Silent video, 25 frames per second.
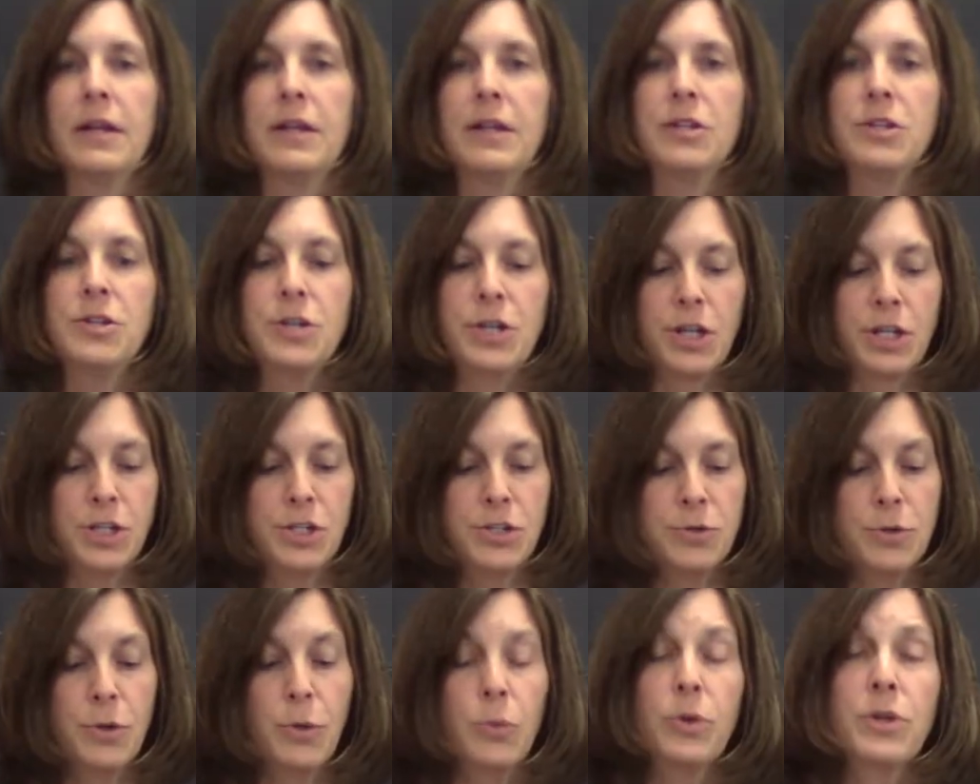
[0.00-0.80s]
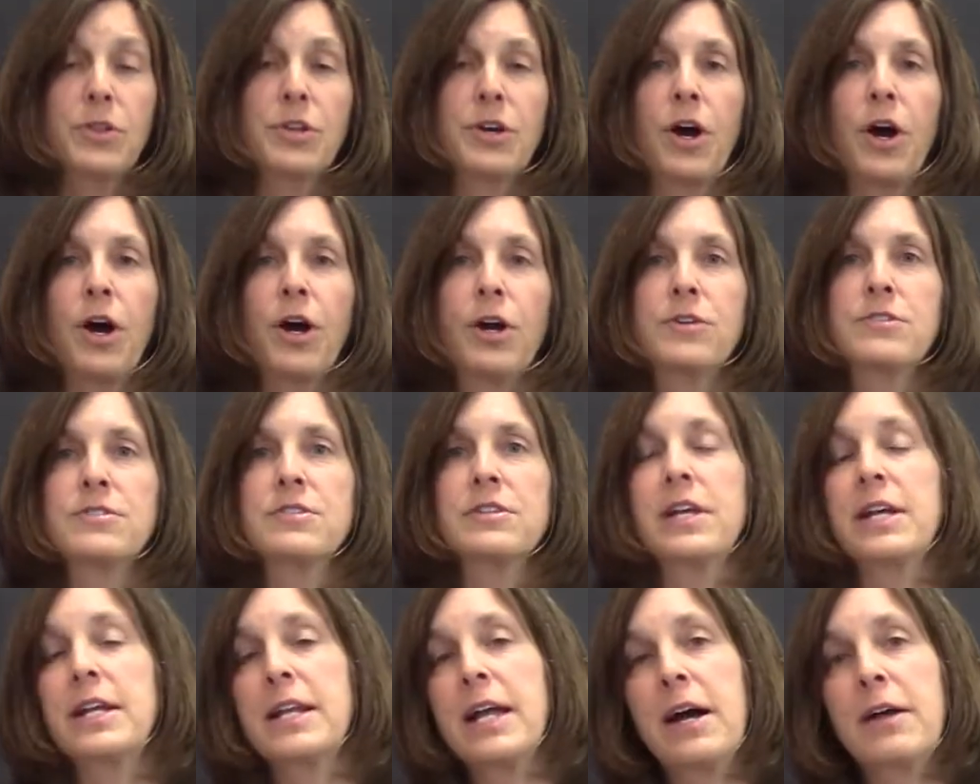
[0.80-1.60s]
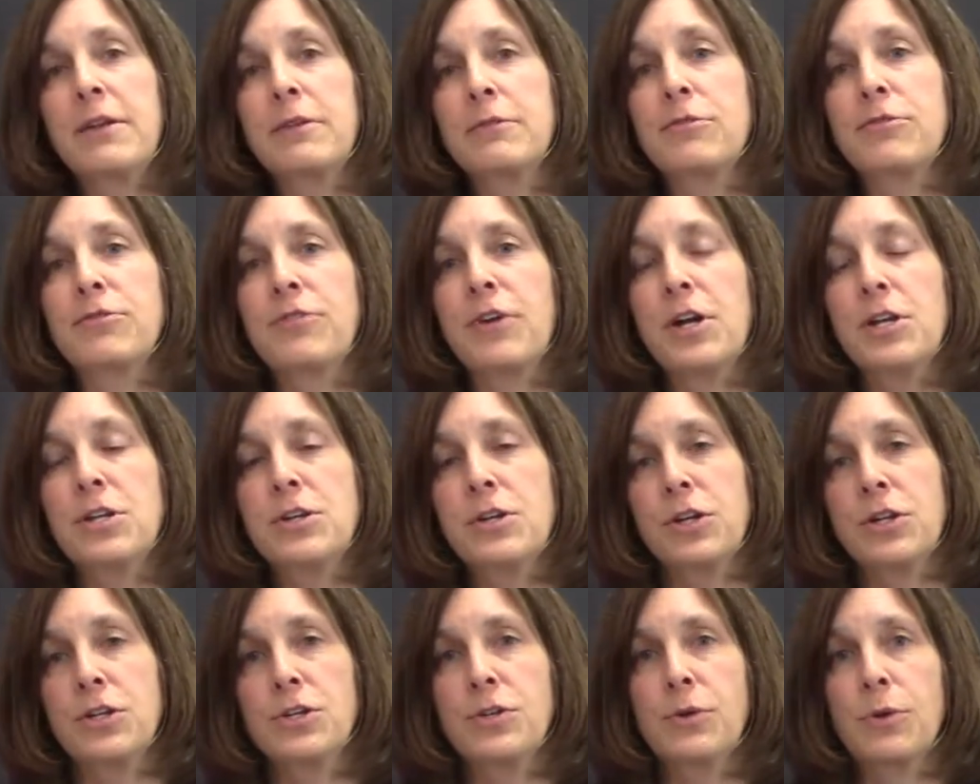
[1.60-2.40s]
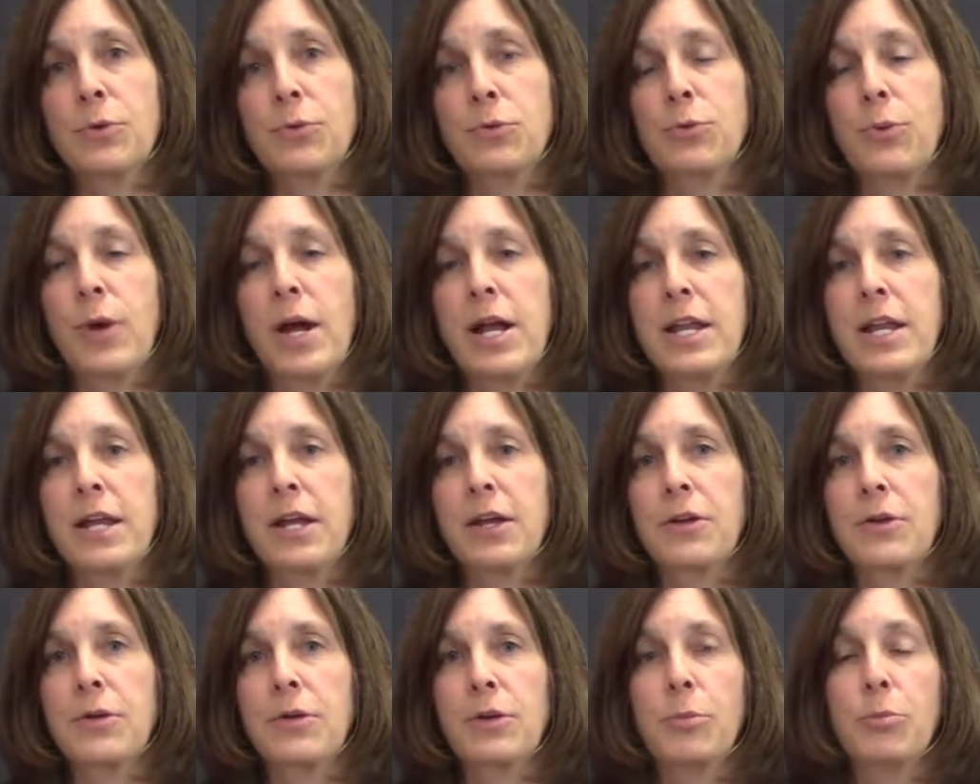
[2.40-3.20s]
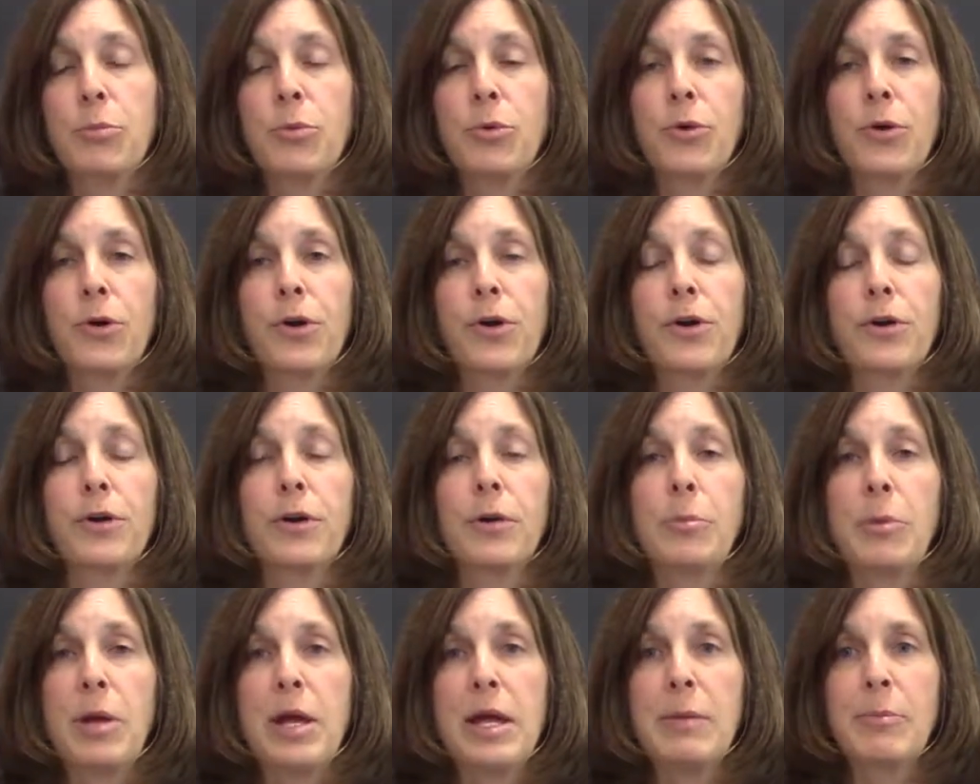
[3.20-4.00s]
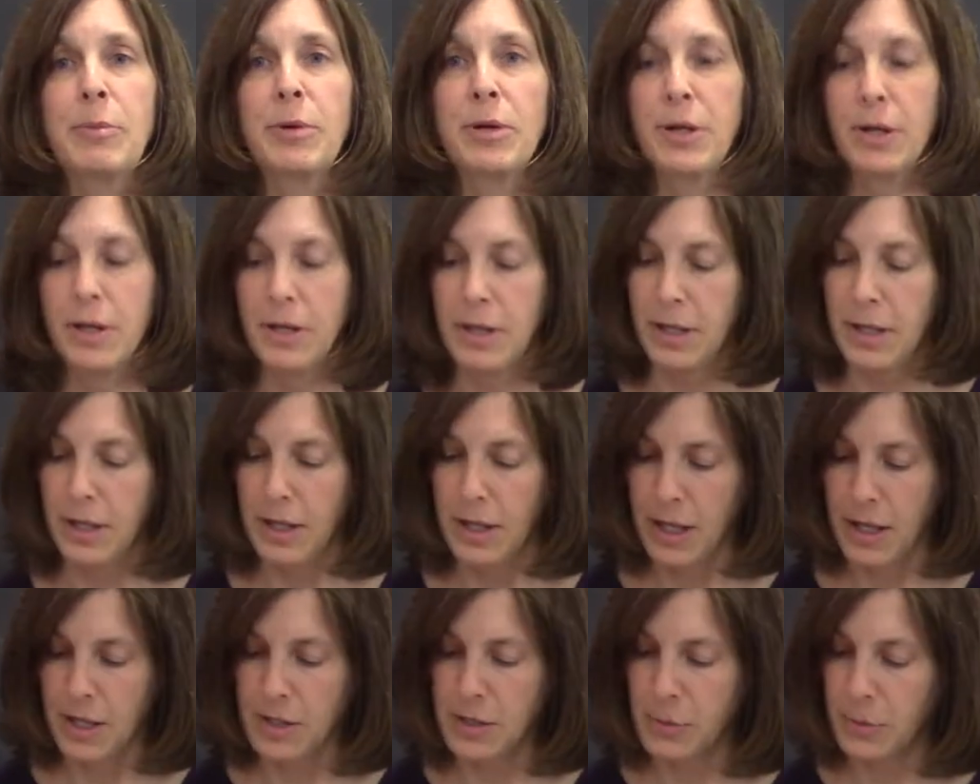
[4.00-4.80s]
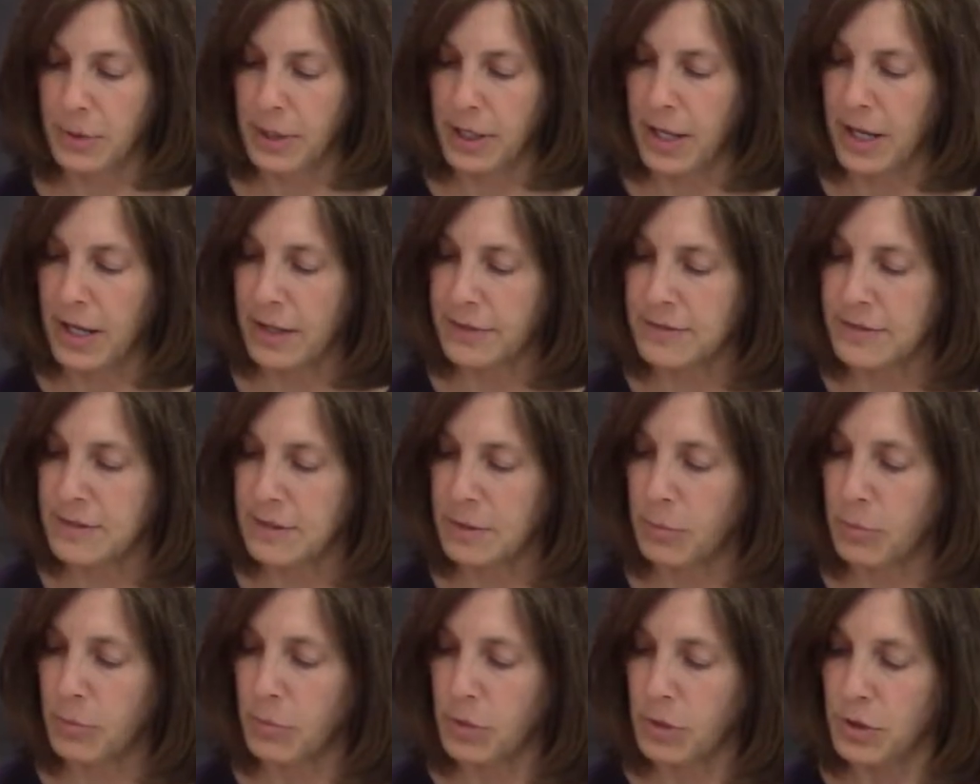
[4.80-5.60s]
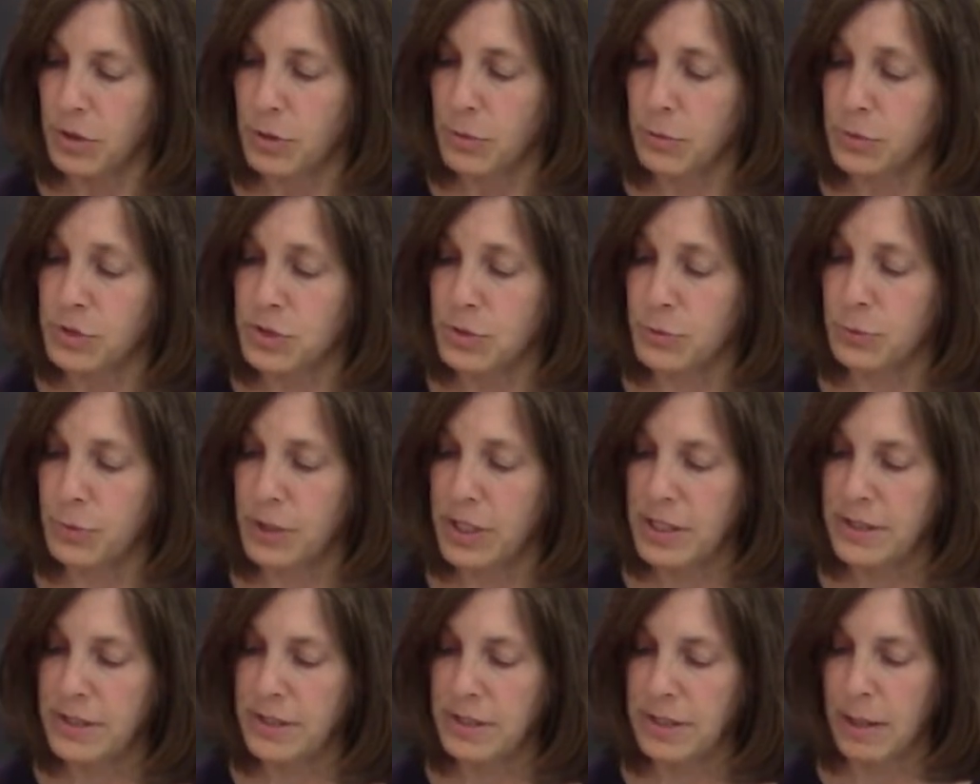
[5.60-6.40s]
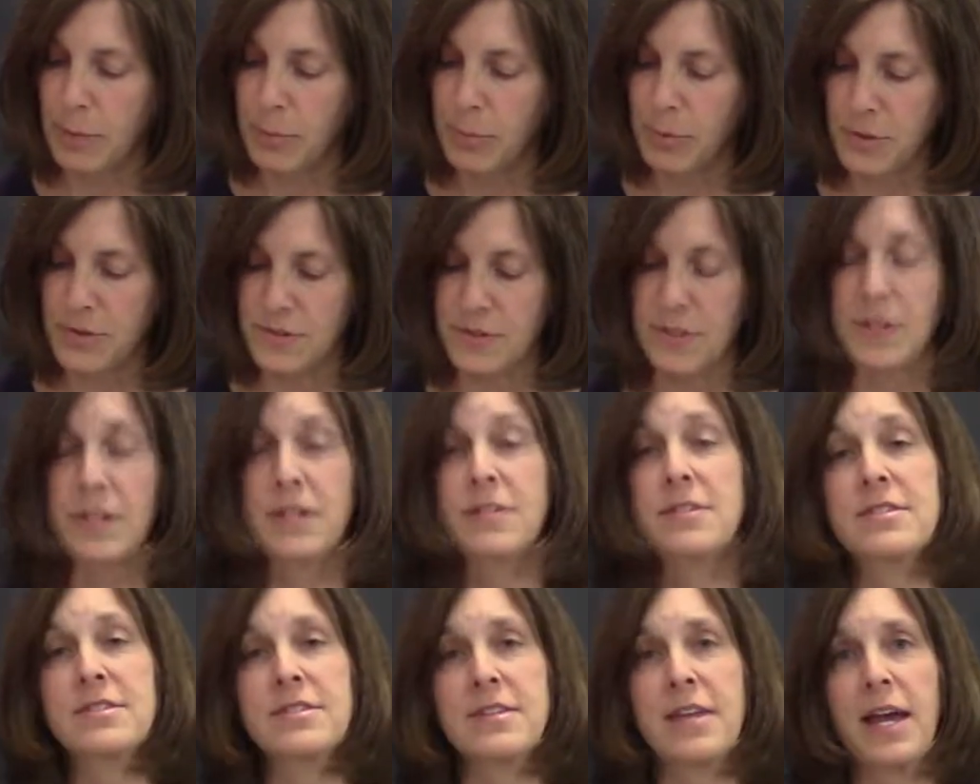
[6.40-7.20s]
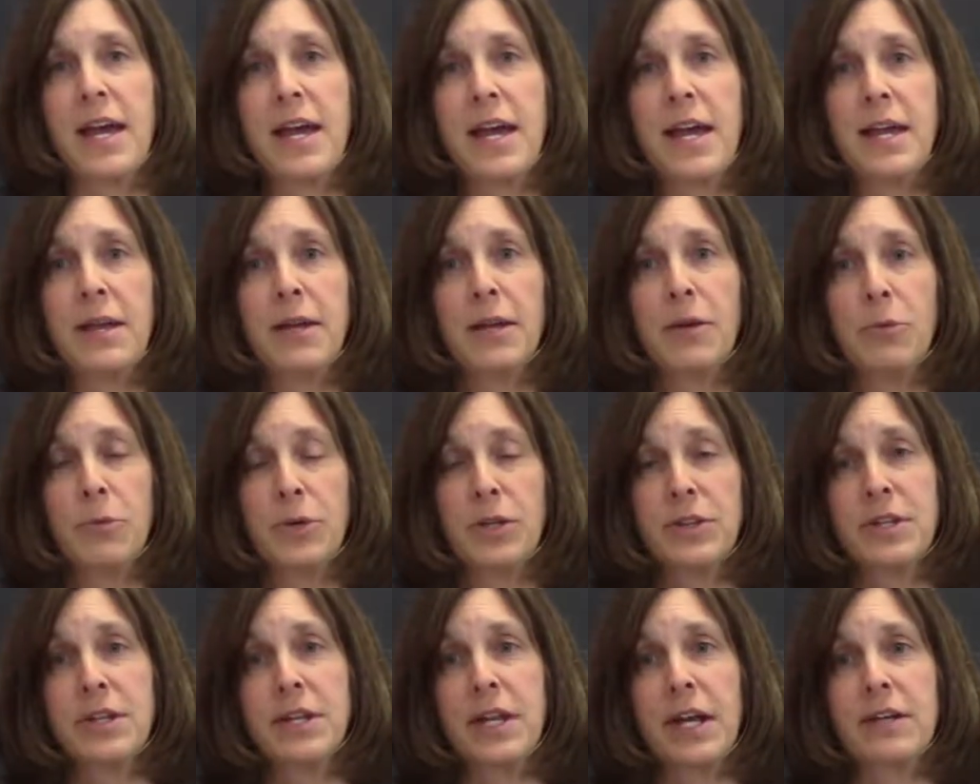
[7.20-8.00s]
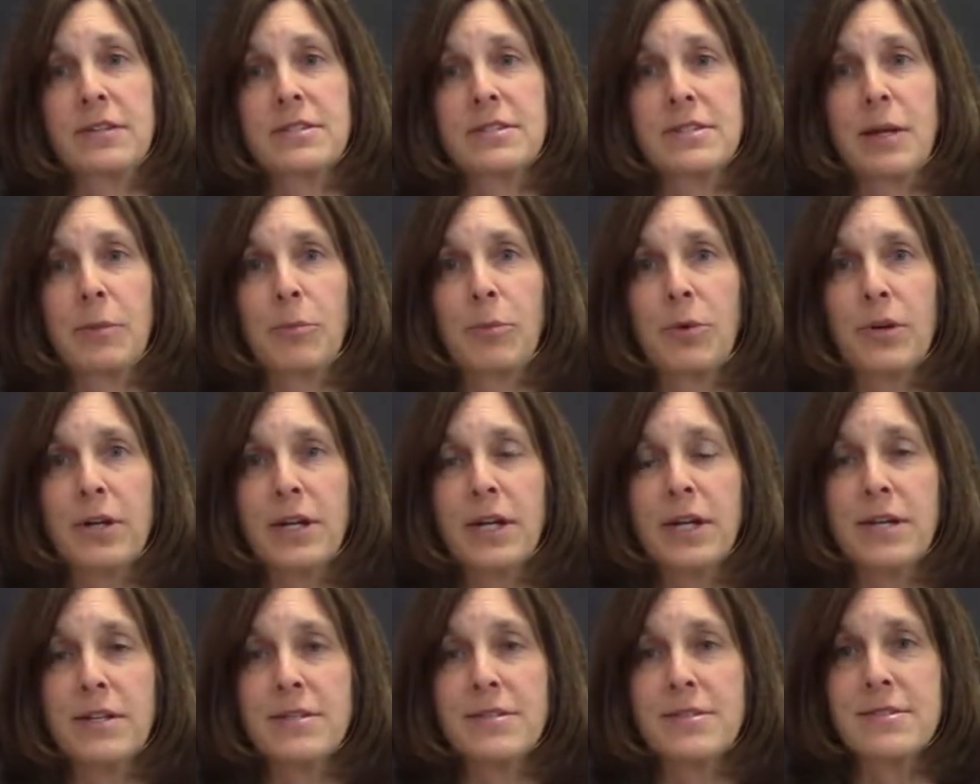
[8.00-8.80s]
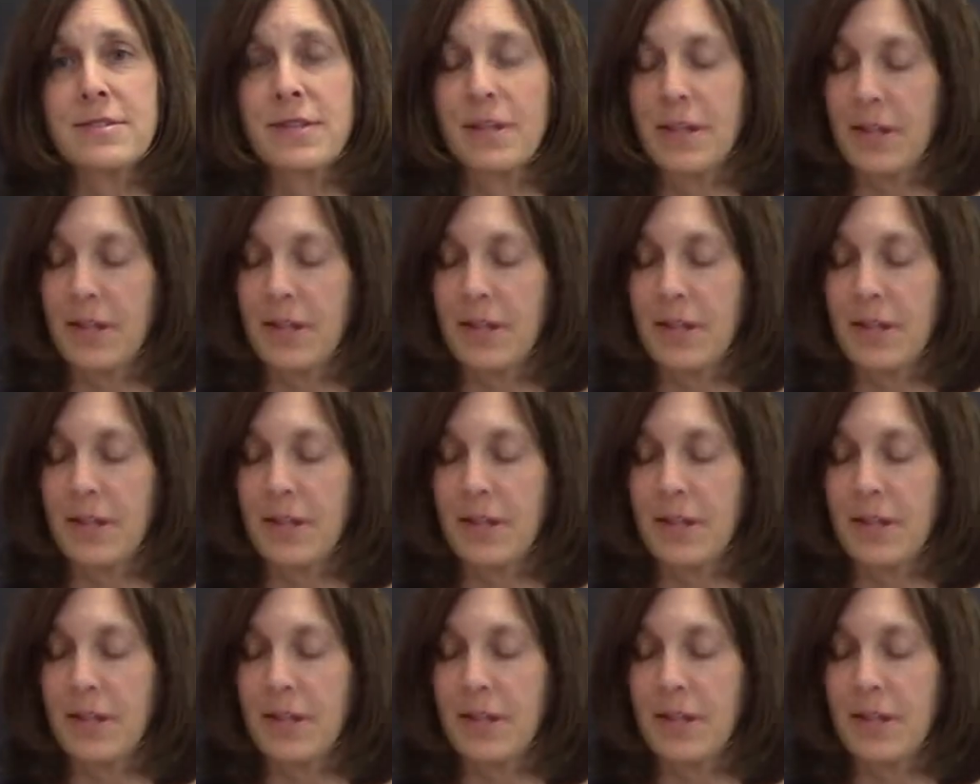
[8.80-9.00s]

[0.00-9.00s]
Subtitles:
You can do it with cards laid out in front. You can do it with writing it on a board or a paper, and you want to ask them, to read the numbers and then say what the next number is.